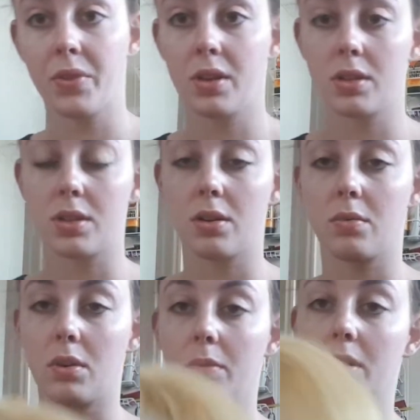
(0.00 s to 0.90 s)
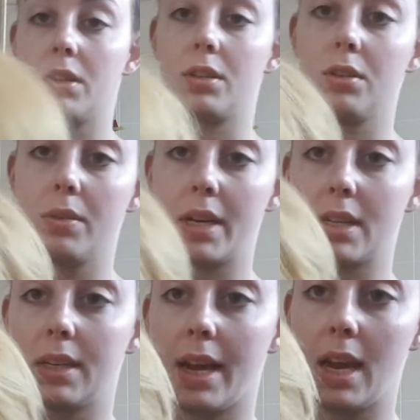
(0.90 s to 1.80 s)
So what I'm going to do
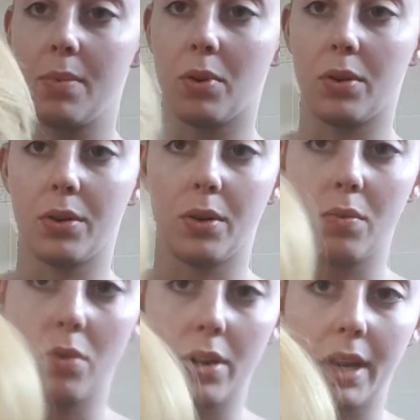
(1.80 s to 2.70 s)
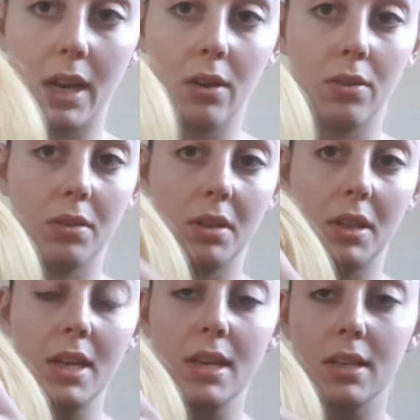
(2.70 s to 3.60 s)
is keep on working on
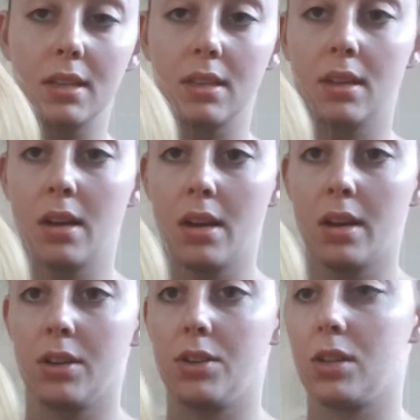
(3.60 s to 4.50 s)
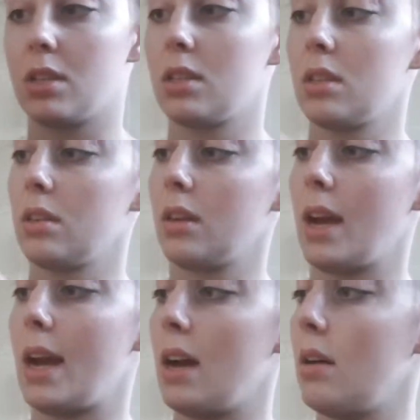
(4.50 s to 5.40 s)
this. Just
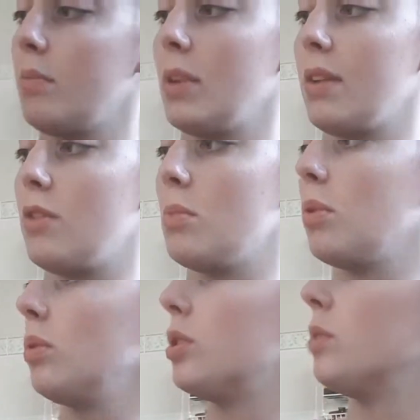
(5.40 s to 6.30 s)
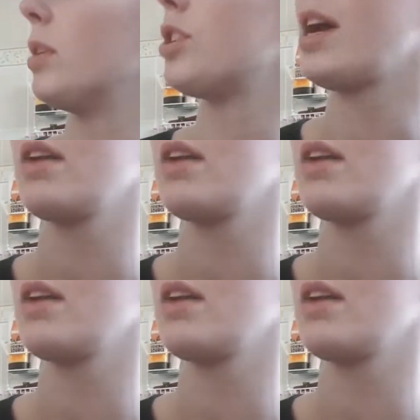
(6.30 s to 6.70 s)
if you pull too much out